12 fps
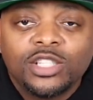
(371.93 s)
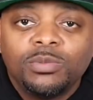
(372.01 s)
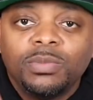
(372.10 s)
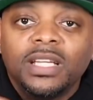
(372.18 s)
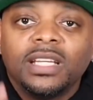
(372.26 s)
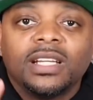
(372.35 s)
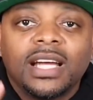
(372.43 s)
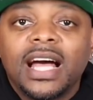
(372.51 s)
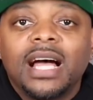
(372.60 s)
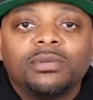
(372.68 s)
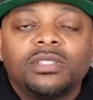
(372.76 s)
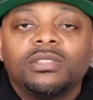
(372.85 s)
Speaking of
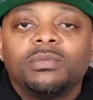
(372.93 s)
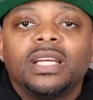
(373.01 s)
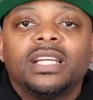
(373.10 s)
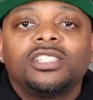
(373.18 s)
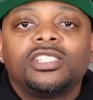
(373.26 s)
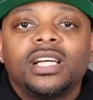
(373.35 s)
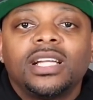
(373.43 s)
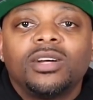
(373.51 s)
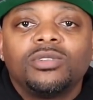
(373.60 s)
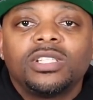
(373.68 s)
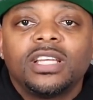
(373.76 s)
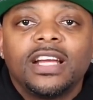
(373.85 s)
options, man, shout
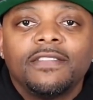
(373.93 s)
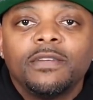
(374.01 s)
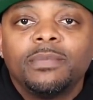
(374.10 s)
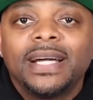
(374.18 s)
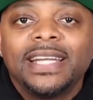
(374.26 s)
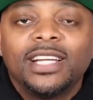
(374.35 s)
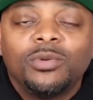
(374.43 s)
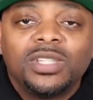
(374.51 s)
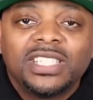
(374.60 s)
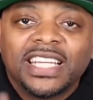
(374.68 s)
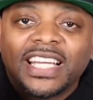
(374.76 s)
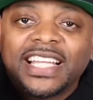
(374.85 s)
out to everybody that
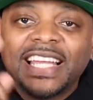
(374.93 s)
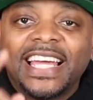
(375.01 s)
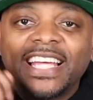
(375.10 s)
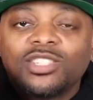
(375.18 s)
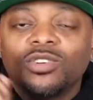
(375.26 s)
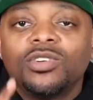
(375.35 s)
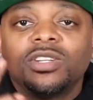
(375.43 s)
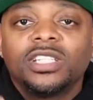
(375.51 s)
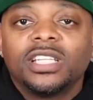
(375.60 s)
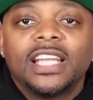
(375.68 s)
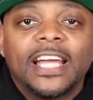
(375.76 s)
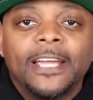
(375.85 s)
was in class on
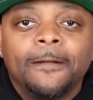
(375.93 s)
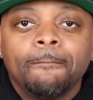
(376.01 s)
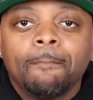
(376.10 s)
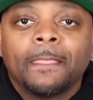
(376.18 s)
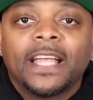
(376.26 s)
tonight.